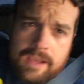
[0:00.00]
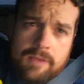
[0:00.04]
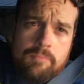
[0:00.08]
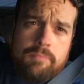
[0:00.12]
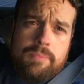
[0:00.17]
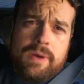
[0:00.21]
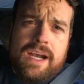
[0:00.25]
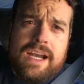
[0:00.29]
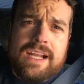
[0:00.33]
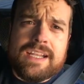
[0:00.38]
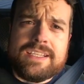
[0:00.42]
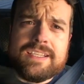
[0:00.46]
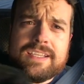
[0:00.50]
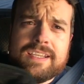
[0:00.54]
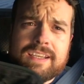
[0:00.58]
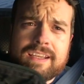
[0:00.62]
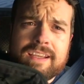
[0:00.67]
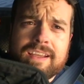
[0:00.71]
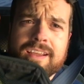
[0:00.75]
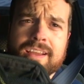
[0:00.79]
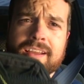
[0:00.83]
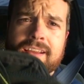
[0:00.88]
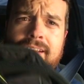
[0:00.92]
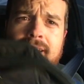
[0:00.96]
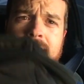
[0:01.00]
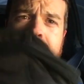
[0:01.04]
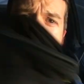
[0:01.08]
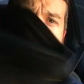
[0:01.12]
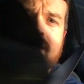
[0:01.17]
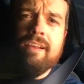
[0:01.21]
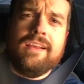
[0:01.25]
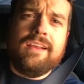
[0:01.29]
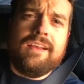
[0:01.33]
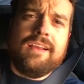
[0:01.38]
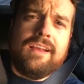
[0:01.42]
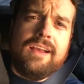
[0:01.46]
But
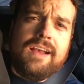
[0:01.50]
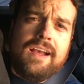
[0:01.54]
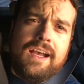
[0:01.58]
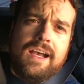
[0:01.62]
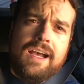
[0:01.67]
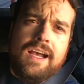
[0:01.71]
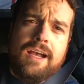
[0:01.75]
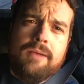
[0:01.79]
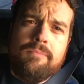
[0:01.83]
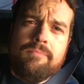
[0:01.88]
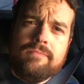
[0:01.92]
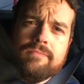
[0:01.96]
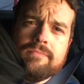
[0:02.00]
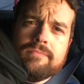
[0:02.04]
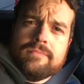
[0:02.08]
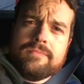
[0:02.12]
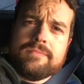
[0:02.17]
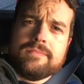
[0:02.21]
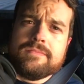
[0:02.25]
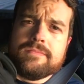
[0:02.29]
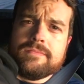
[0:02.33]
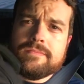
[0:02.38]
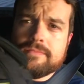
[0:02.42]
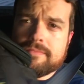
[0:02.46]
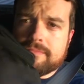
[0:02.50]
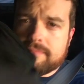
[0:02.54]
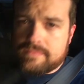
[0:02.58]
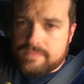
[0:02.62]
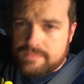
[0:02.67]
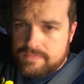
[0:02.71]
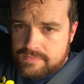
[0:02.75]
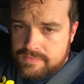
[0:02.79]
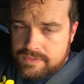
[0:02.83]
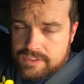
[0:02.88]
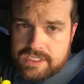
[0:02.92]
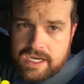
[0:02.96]
um,
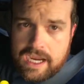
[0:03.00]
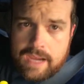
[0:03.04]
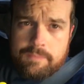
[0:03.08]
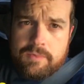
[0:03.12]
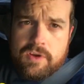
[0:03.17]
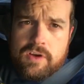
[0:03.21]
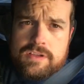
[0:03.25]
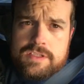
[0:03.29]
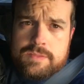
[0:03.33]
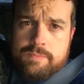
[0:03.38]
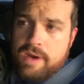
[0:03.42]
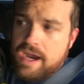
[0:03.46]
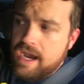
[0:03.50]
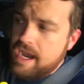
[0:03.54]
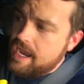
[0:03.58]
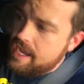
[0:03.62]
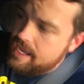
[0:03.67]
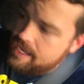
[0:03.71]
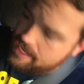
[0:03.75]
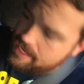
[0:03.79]
time goes by